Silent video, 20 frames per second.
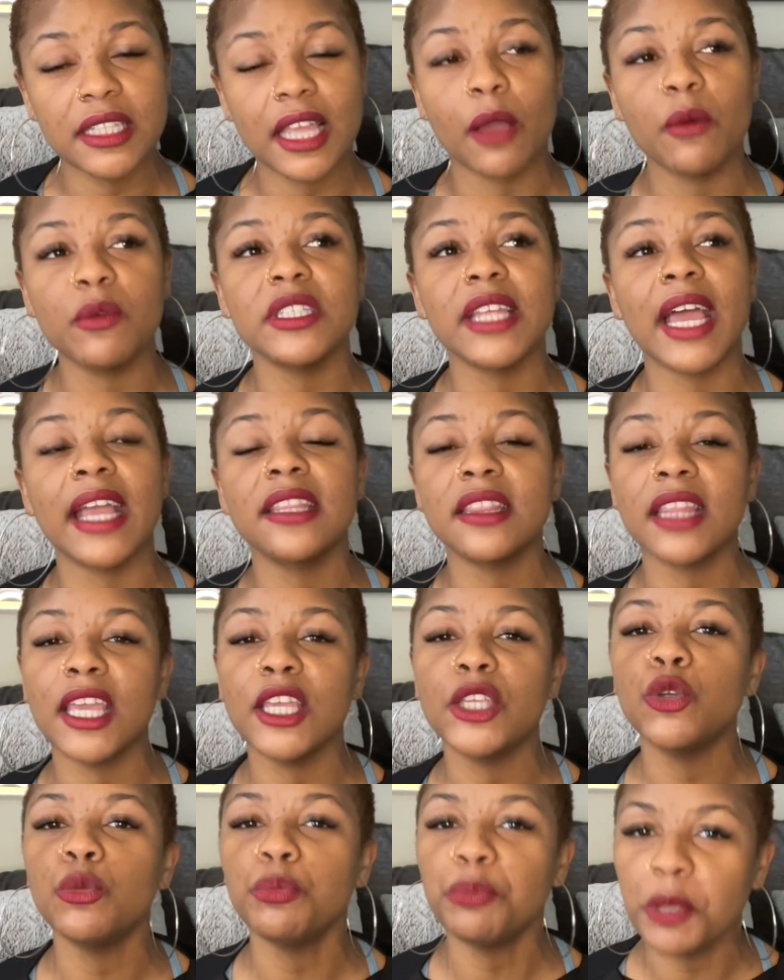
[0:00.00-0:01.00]
I was like,
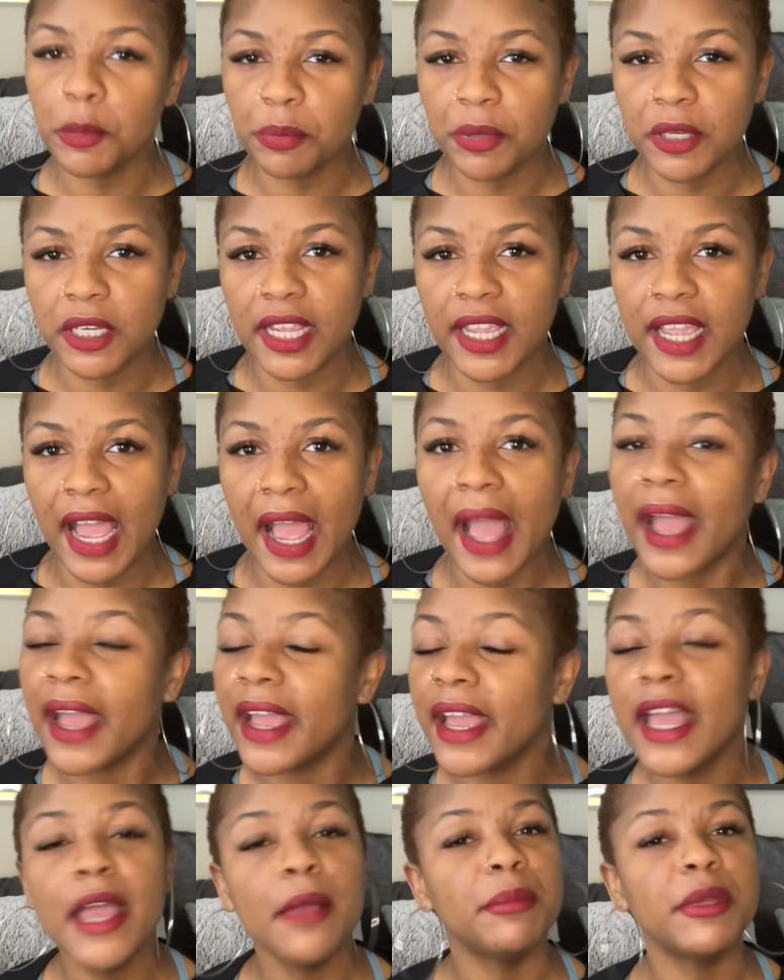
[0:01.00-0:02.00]
thank you, Pimpin' and Kai,